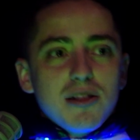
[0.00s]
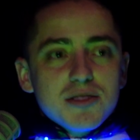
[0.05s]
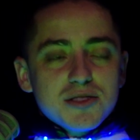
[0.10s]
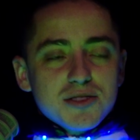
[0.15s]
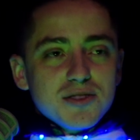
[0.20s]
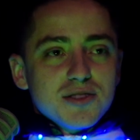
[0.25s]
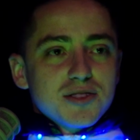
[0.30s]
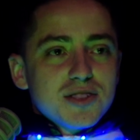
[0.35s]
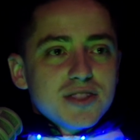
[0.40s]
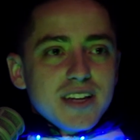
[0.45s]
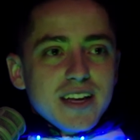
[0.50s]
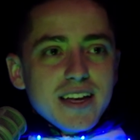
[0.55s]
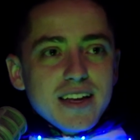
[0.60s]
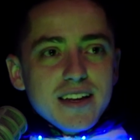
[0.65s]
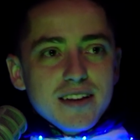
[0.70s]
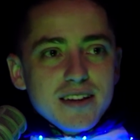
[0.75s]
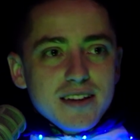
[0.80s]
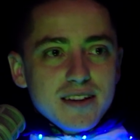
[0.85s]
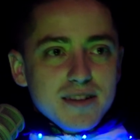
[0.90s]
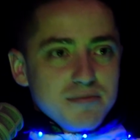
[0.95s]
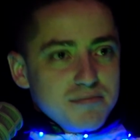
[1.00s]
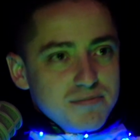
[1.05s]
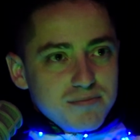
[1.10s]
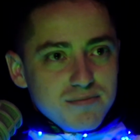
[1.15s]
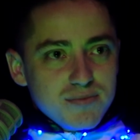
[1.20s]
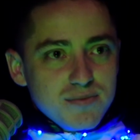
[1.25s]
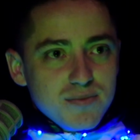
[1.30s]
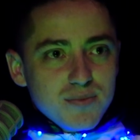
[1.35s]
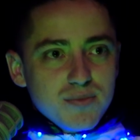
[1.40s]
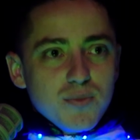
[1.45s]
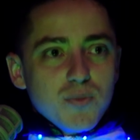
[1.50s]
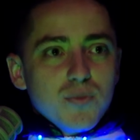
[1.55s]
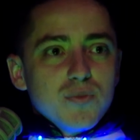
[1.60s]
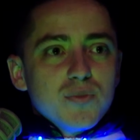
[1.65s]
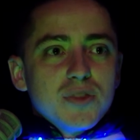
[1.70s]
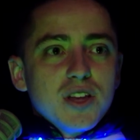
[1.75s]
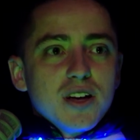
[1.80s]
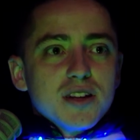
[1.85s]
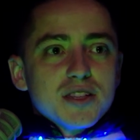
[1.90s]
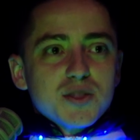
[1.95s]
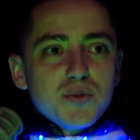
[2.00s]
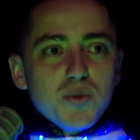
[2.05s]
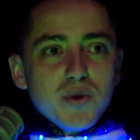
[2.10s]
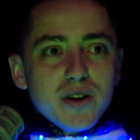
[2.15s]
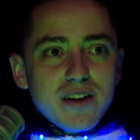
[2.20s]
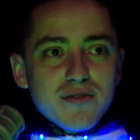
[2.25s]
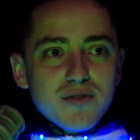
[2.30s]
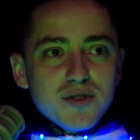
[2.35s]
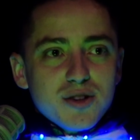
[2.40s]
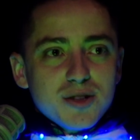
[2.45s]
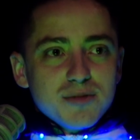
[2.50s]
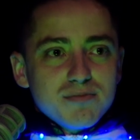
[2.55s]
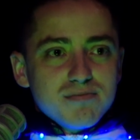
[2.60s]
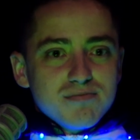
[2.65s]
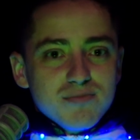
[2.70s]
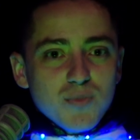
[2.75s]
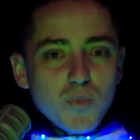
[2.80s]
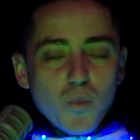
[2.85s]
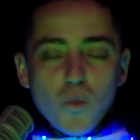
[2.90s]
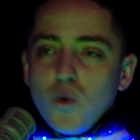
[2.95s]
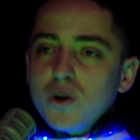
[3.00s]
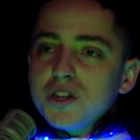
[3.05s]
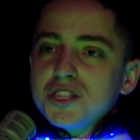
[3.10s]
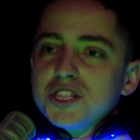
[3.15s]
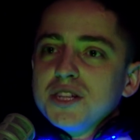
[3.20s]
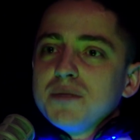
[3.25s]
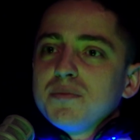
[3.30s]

altars and does whatever worship